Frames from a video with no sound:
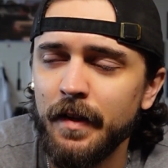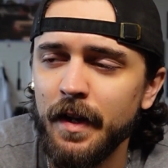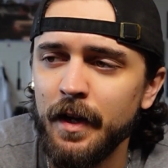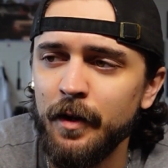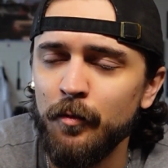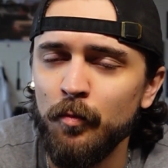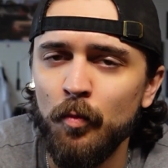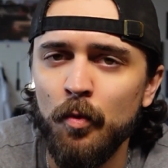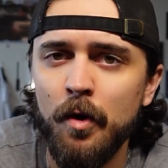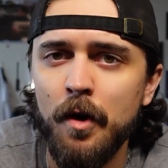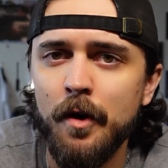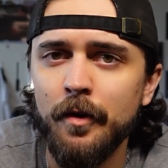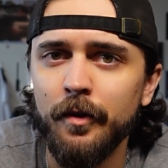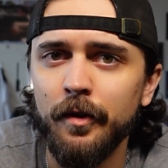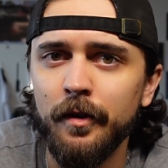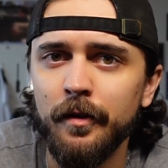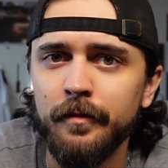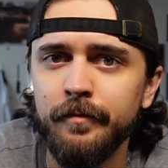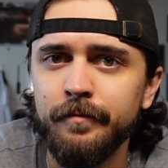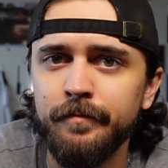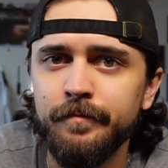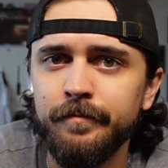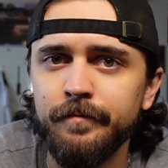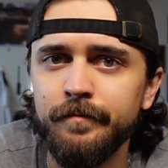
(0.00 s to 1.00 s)
and water.
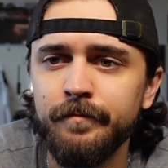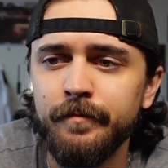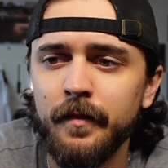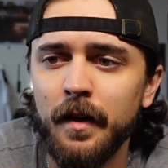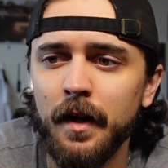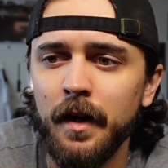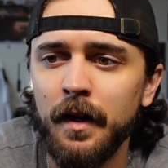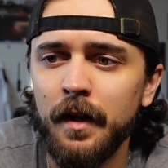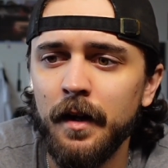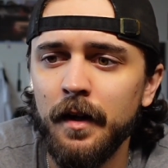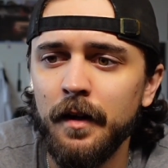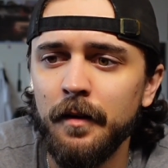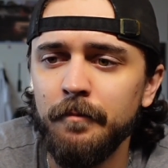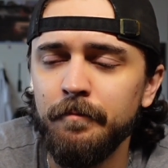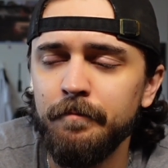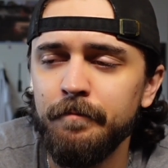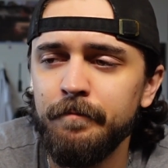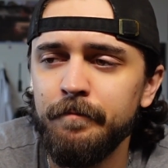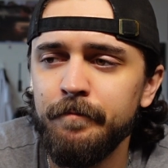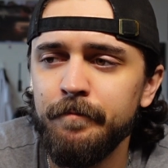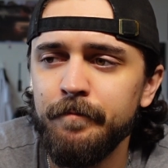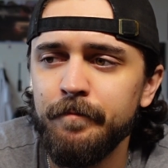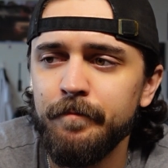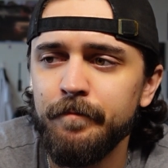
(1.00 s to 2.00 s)

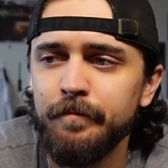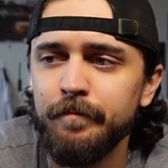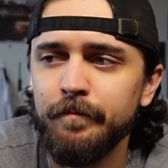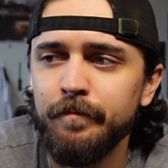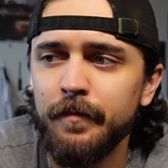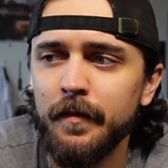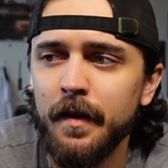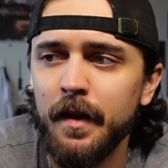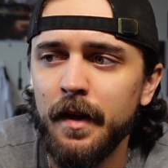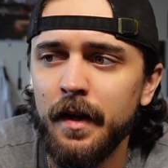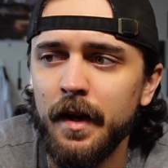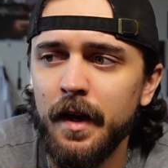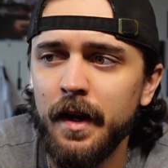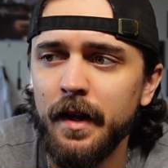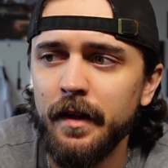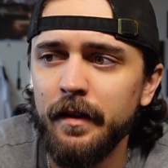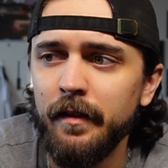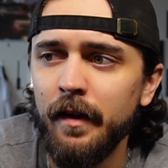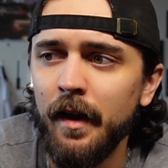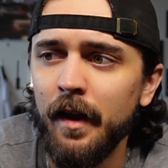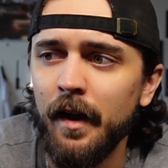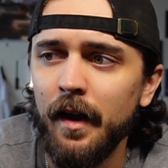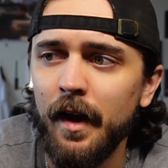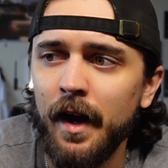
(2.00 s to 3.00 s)
Um,
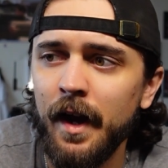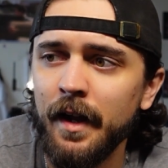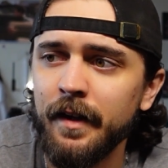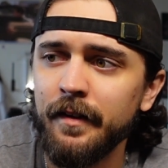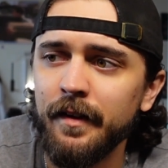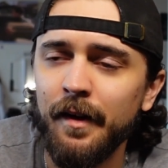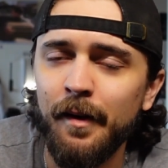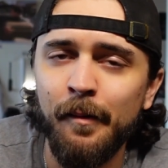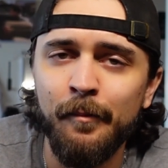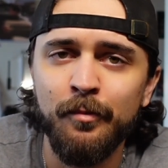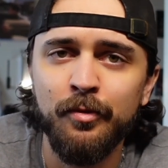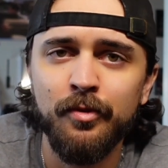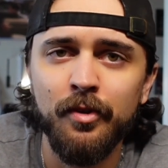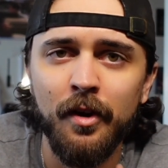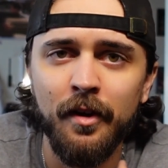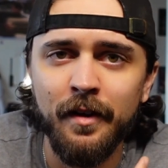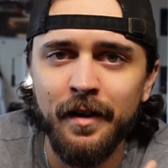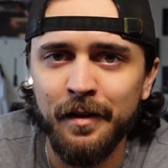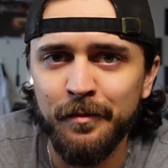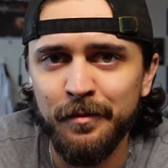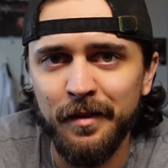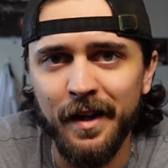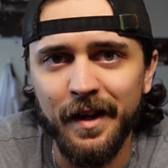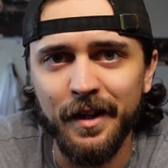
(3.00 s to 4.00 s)
yeah, I, am
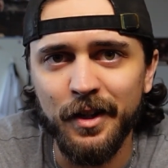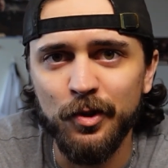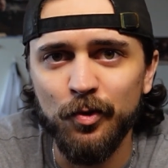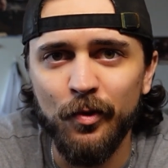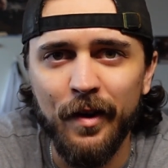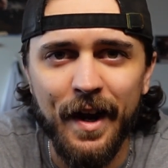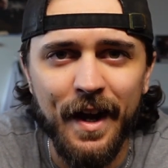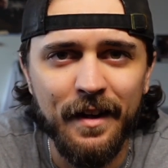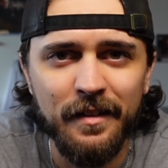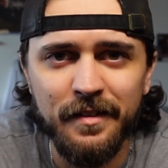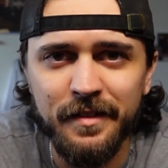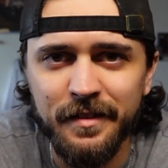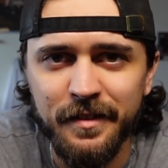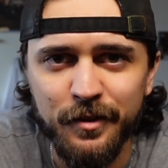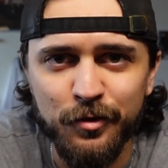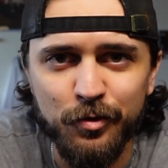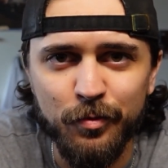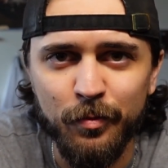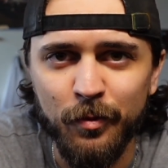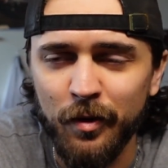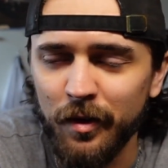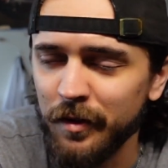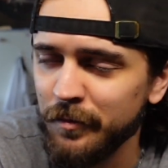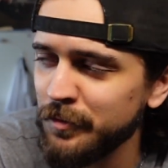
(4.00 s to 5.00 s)
sorry I'm like growling
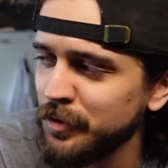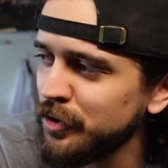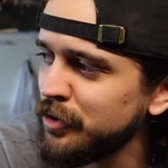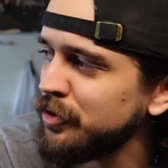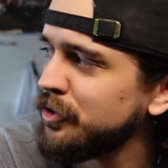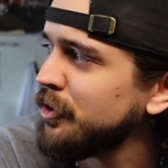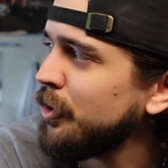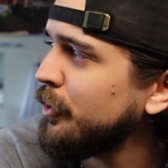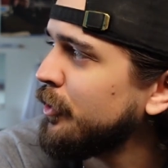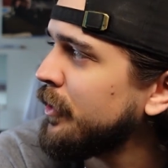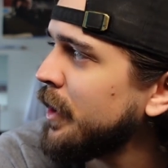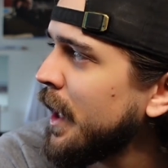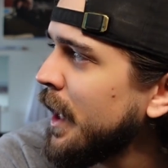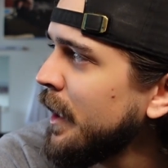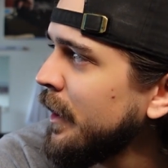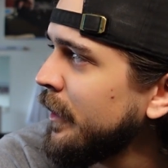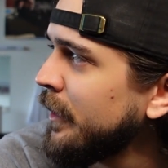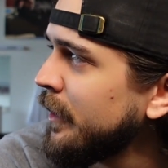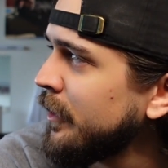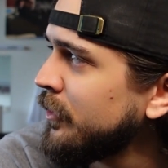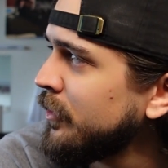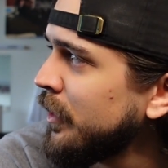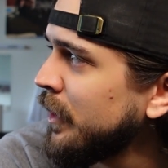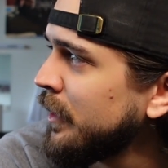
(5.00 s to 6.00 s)
this morning. I'm just so tired.
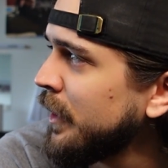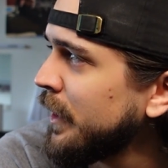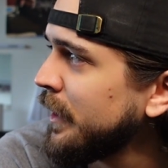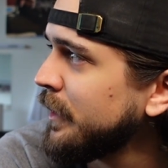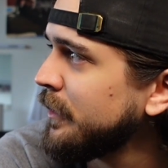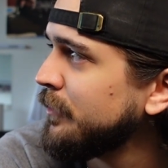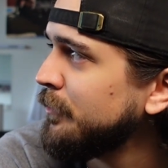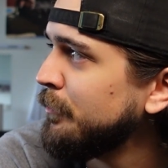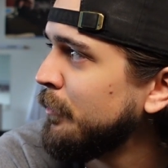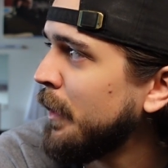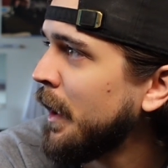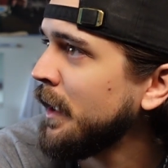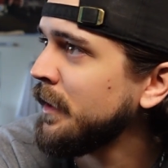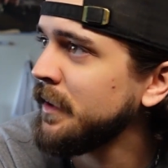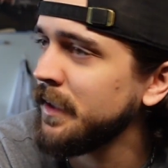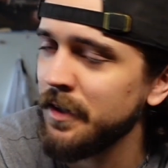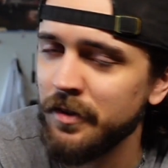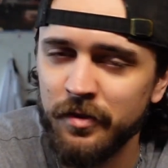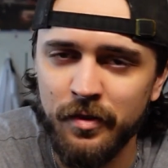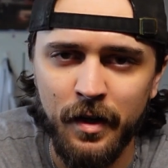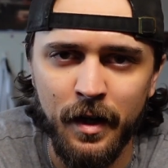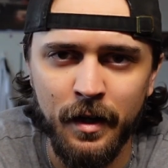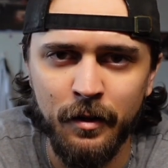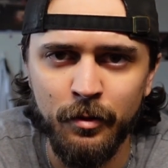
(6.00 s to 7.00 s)
I sound like Miley
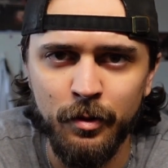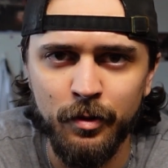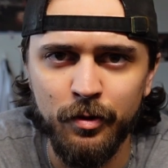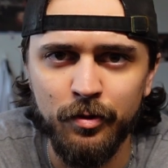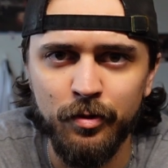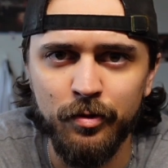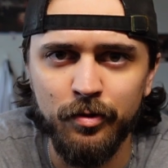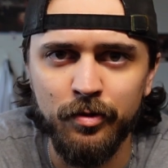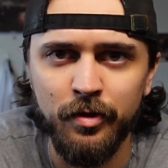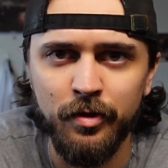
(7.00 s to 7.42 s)
Cyrus or